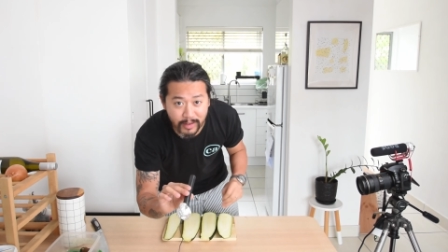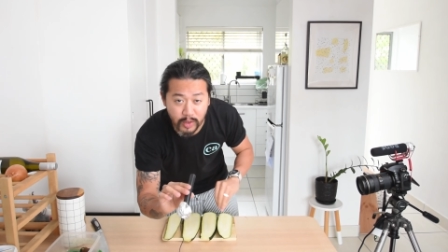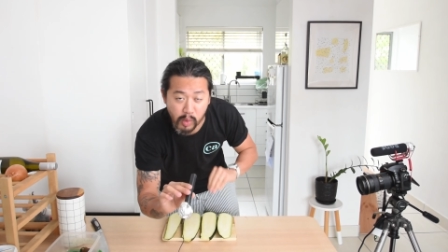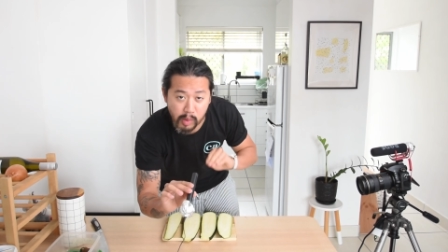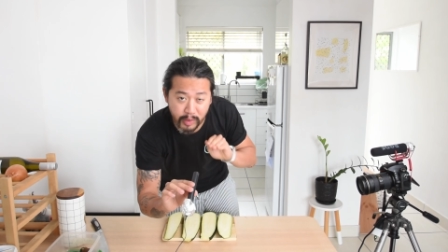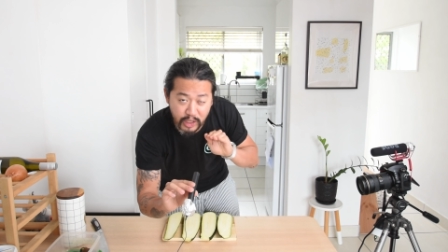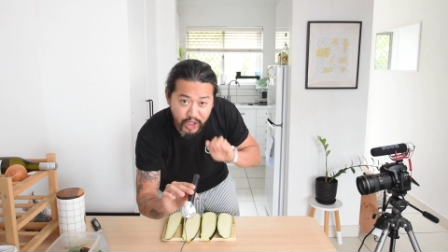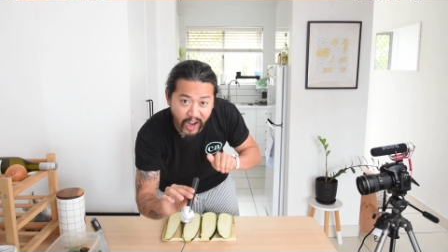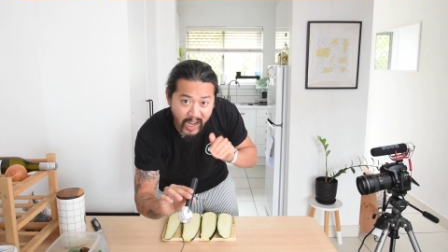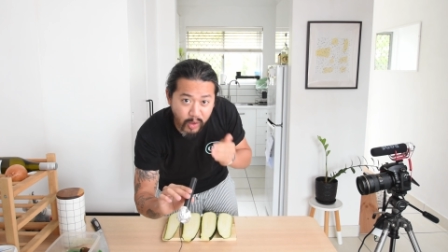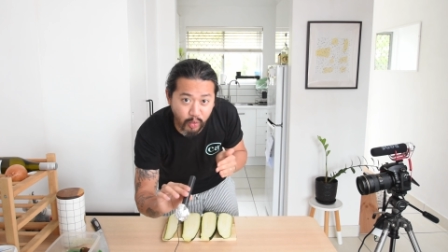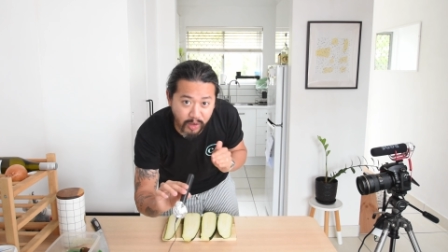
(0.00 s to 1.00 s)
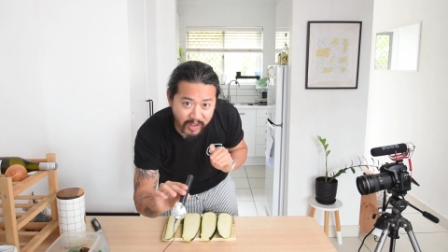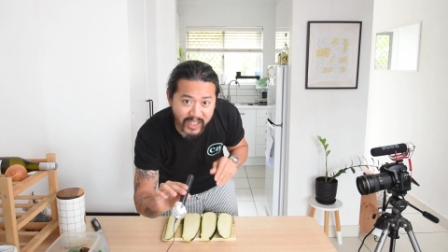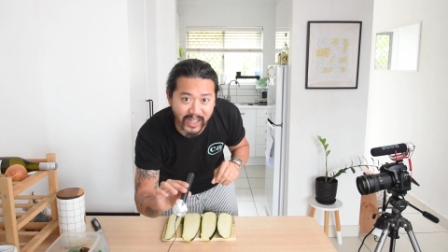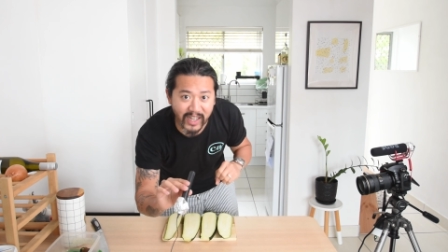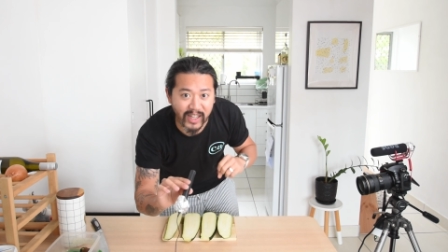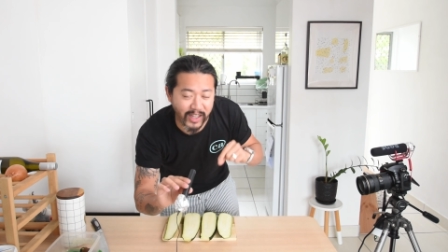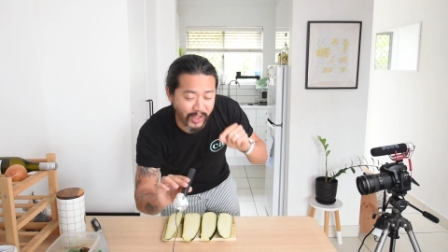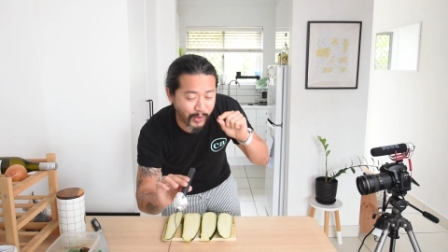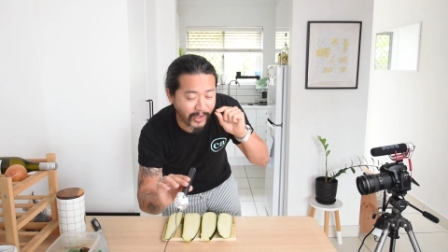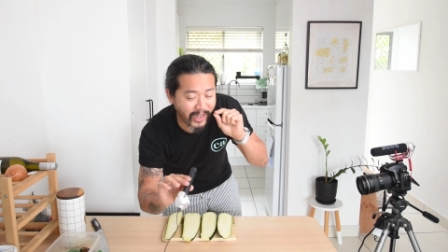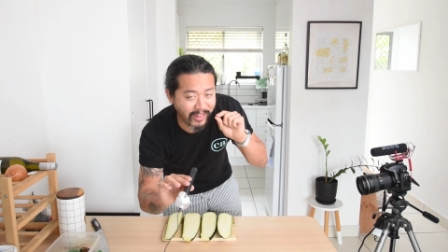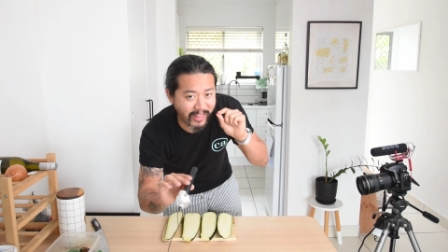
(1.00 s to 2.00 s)
So when we char grill it, you'll
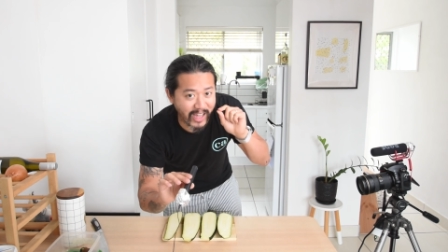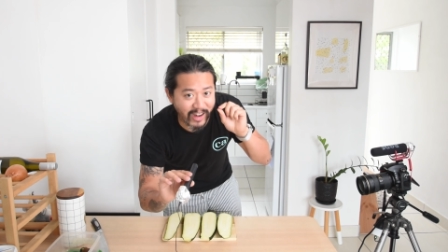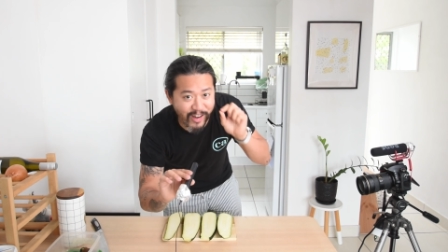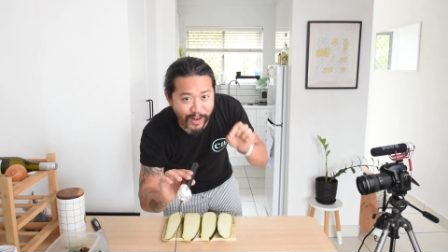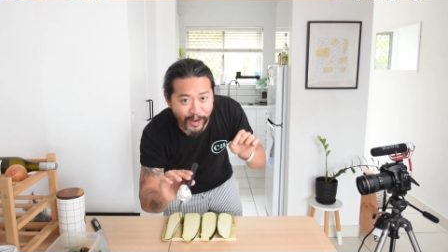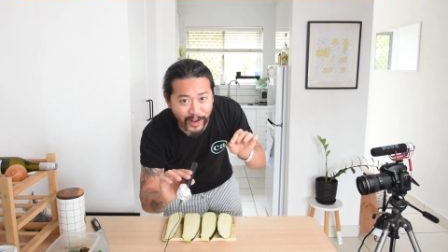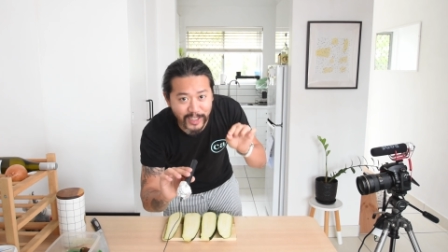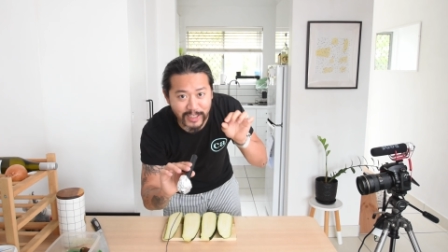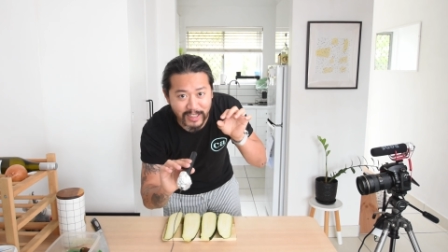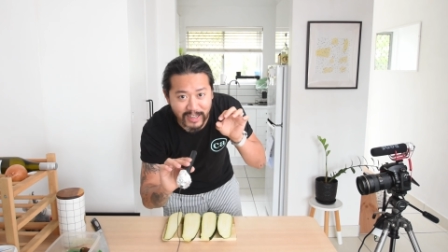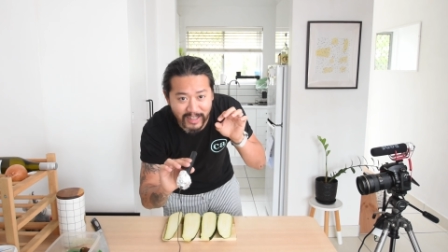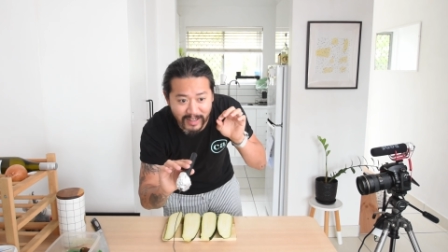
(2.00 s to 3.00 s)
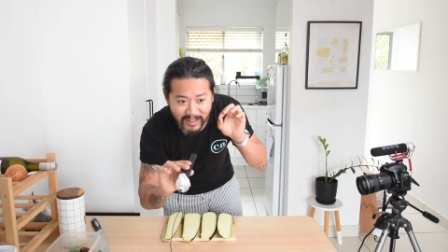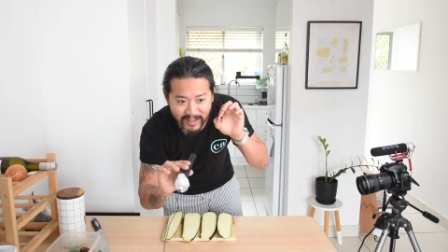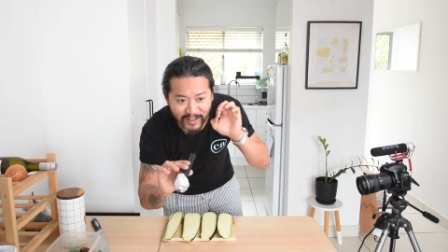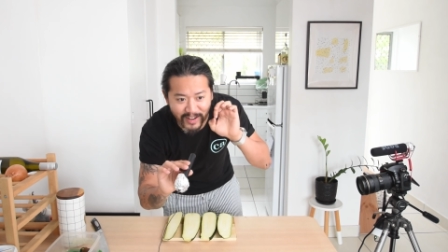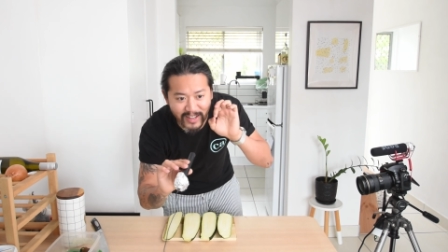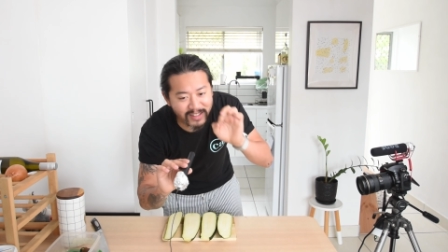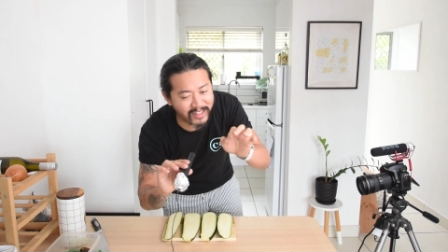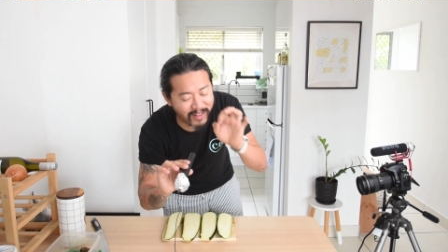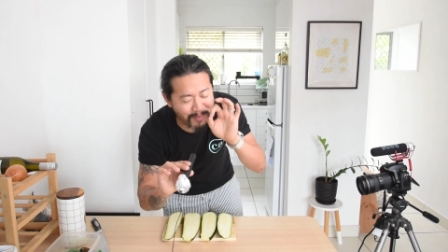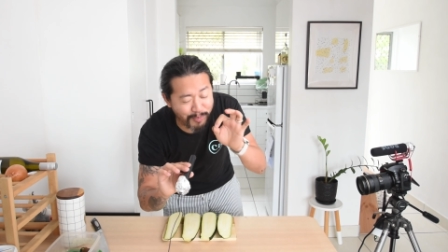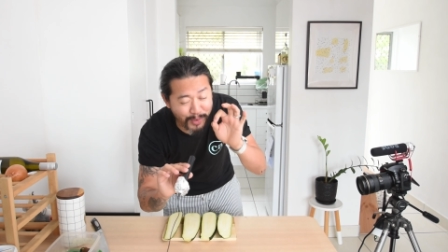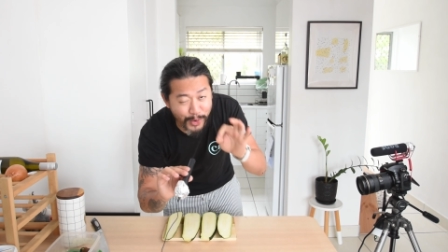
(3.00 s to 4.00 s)
get that nice and, you know,
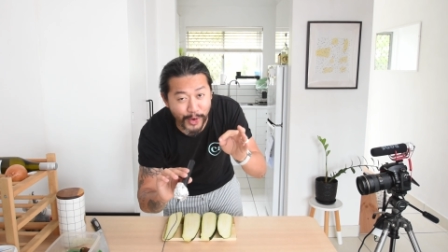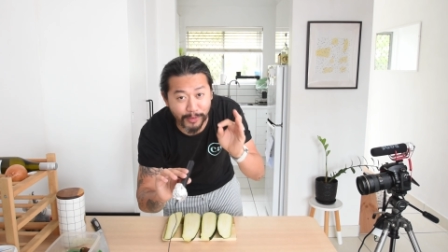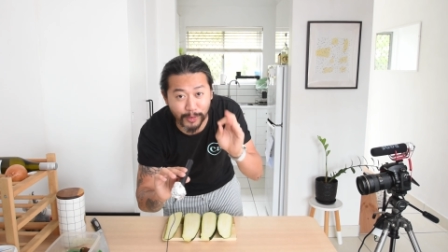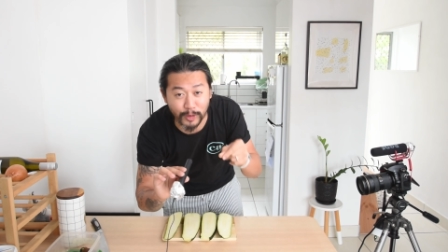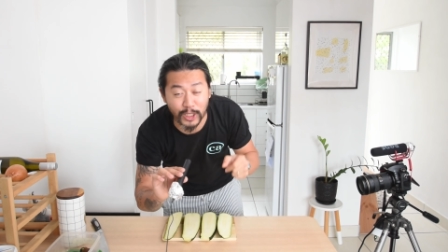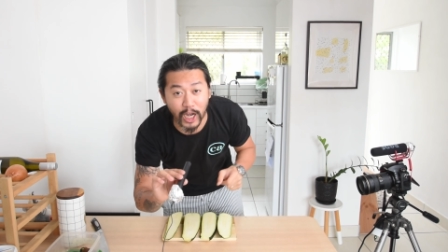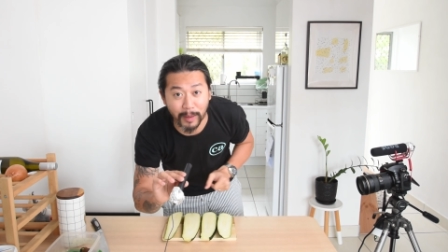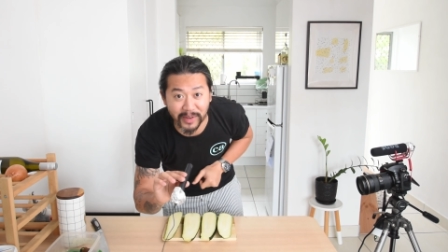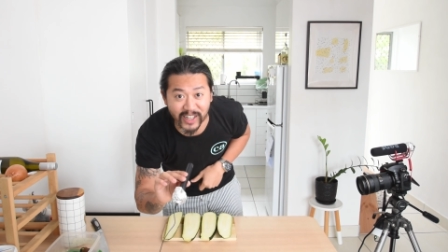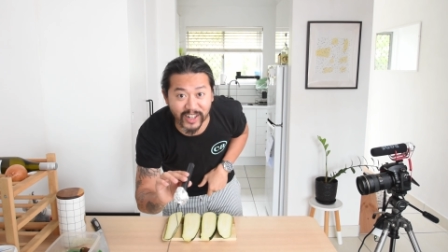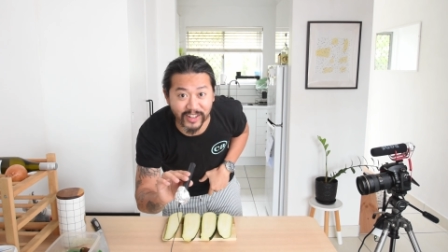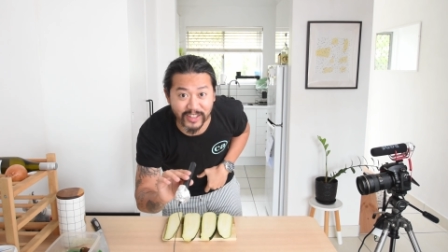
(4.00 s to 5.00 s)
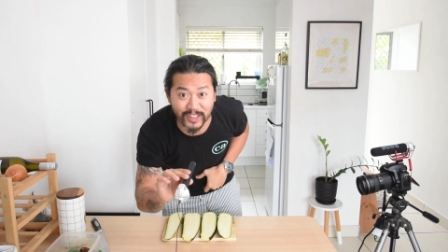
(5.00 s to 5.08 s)
beautiful char mark on the